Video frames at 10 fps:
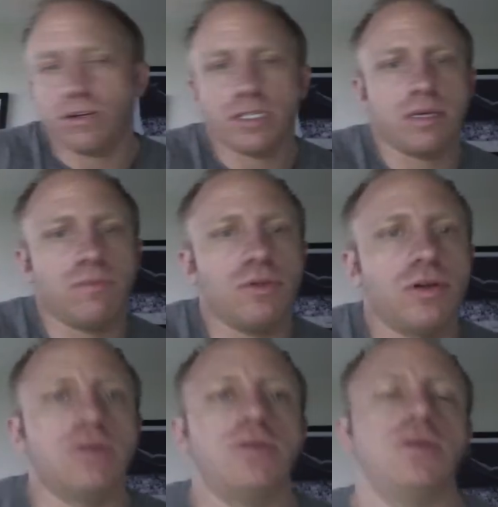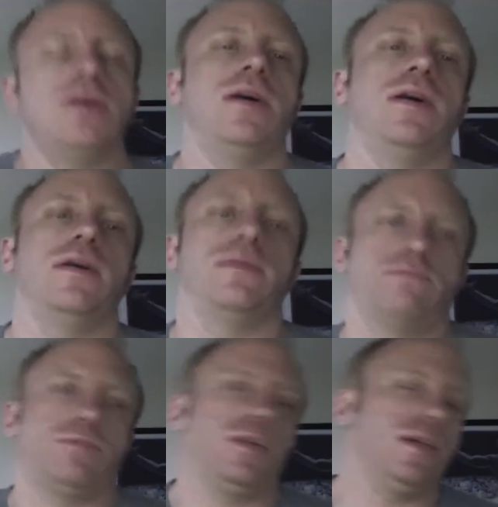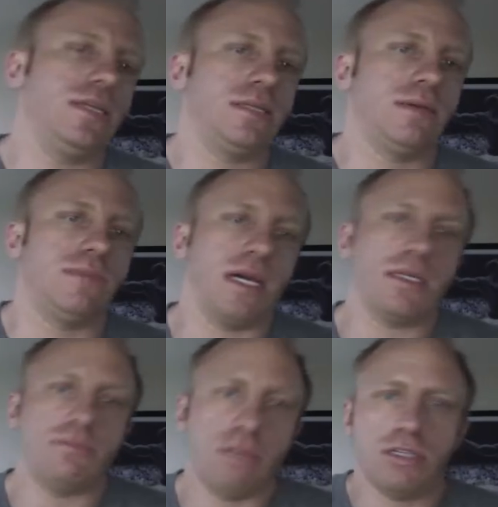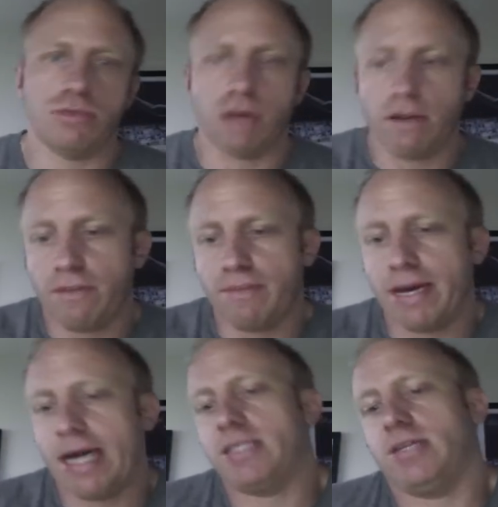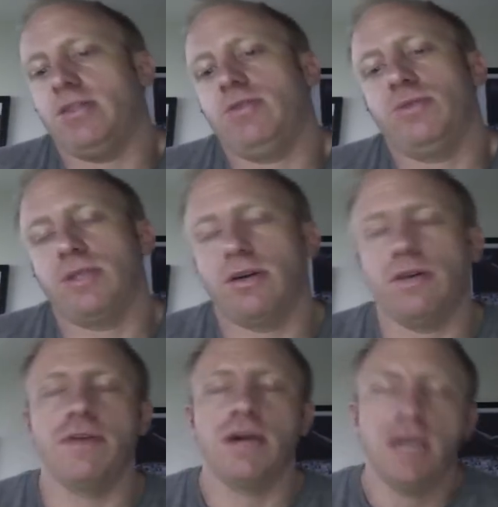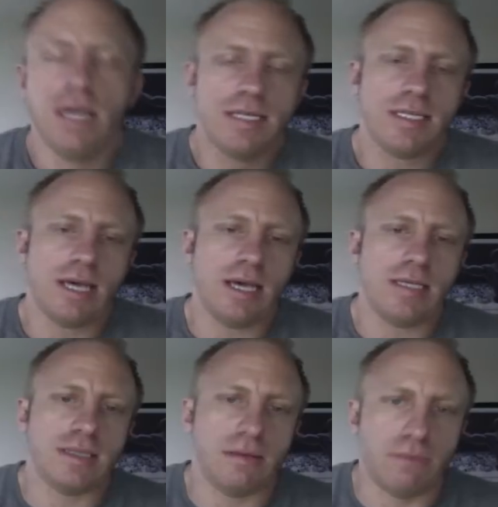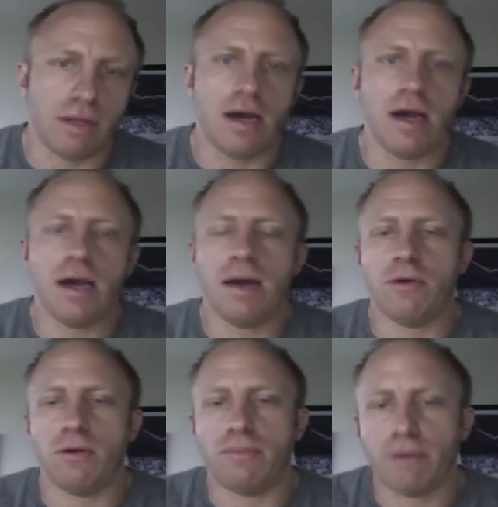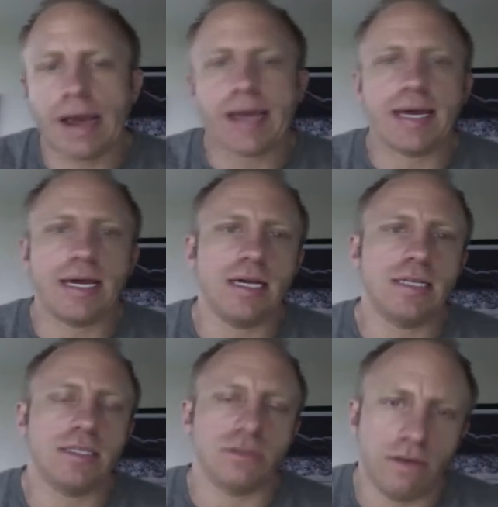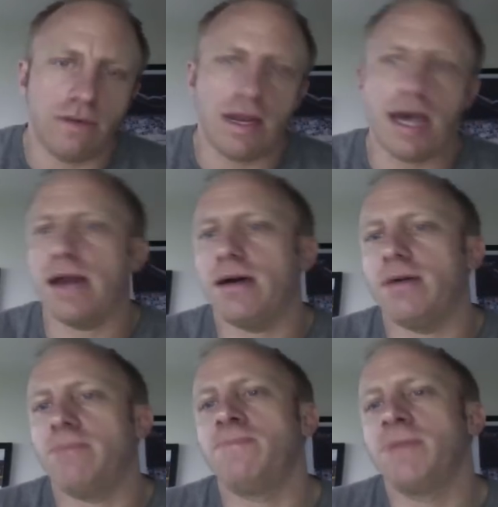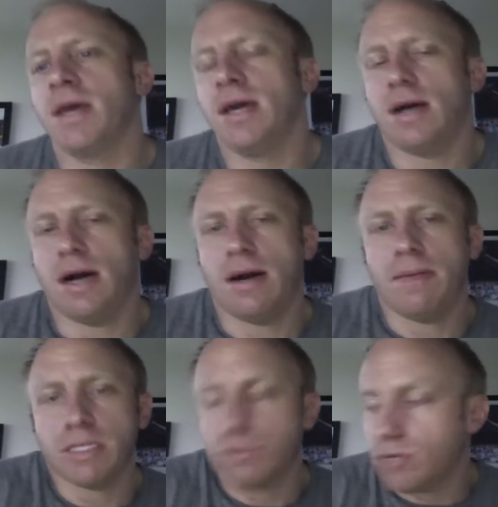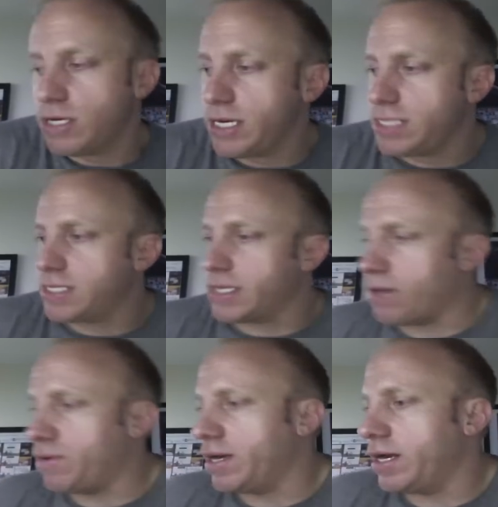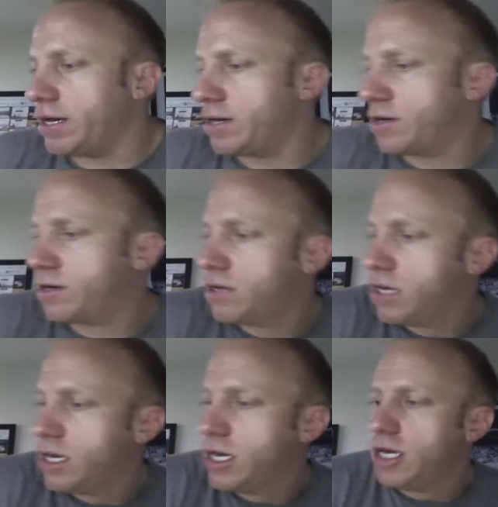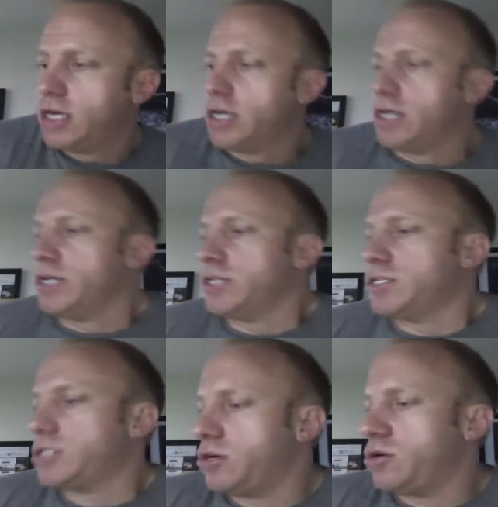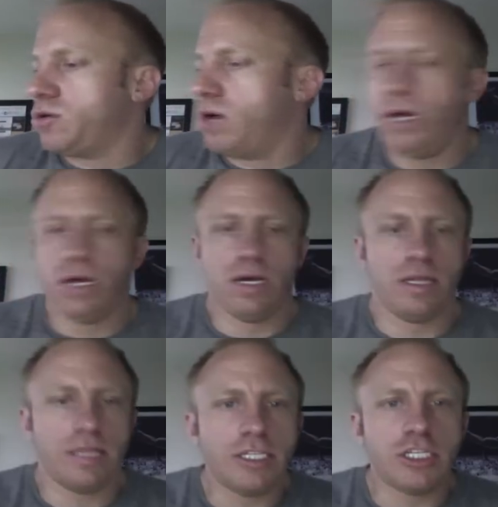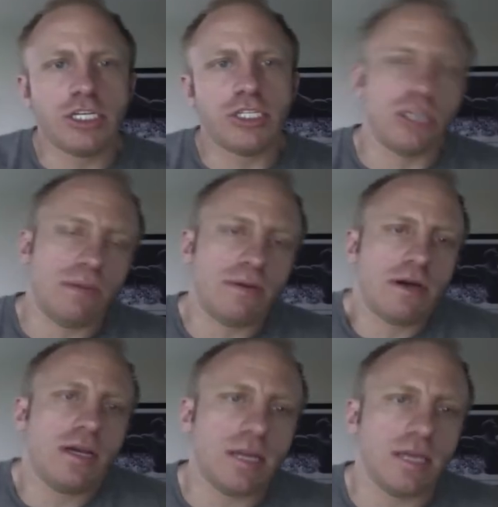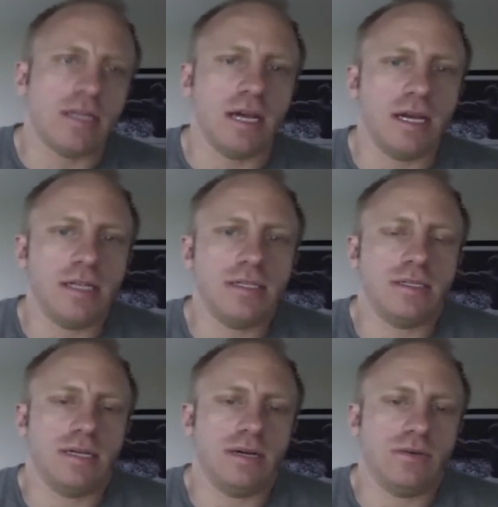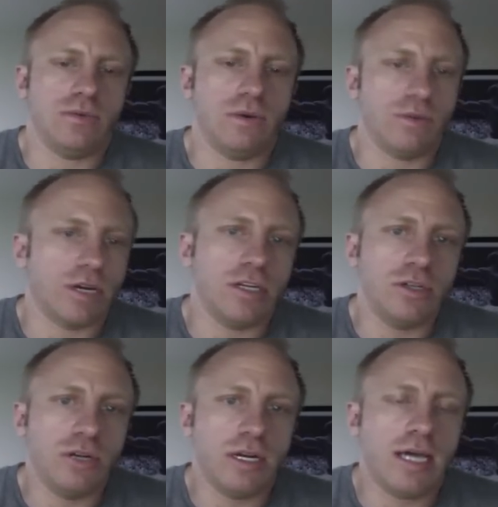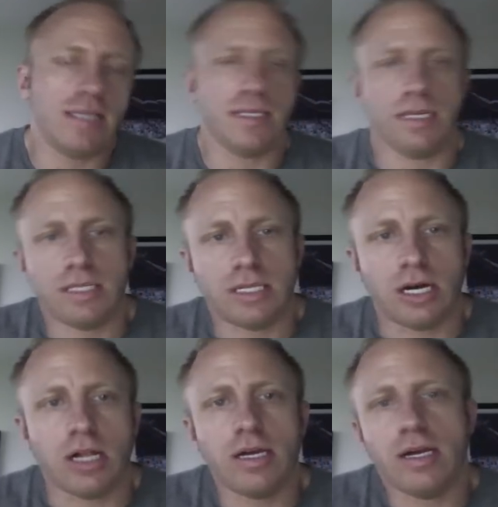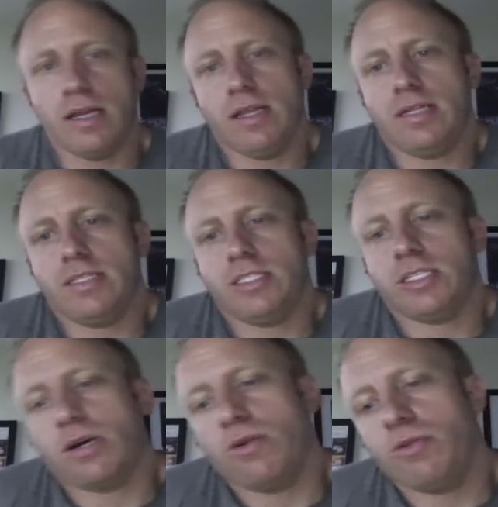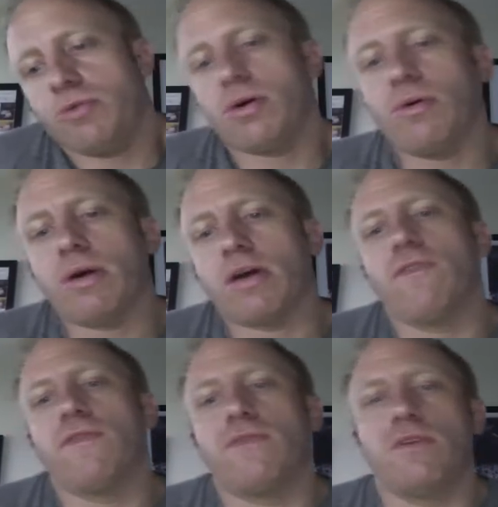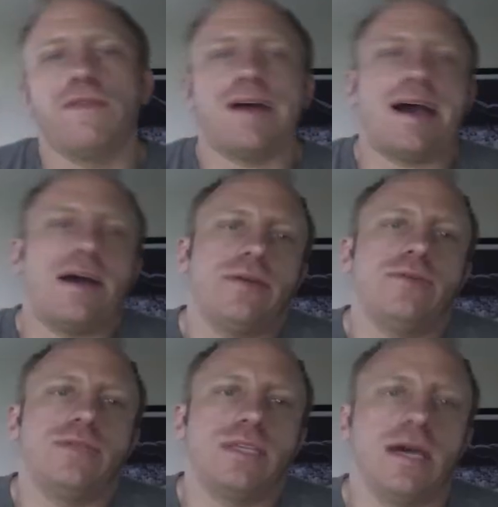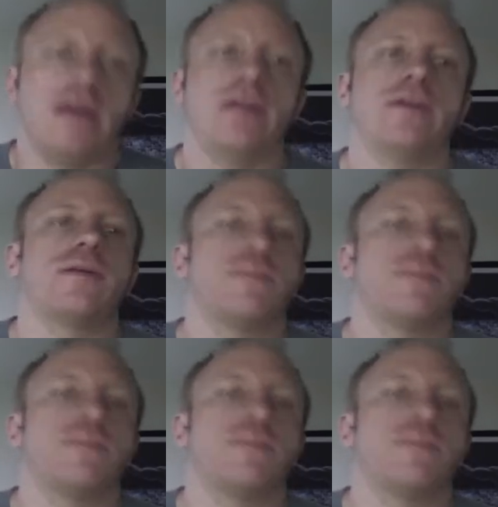Similar, uh, at least in my experience right off the bat, to those of, say, Sublime or Brackets or even Atom. Um, it's a really nice lightweight editor. So let's just jump on in and, and what we're going to do today is install it and then just go through a quick overview of how to use the editor.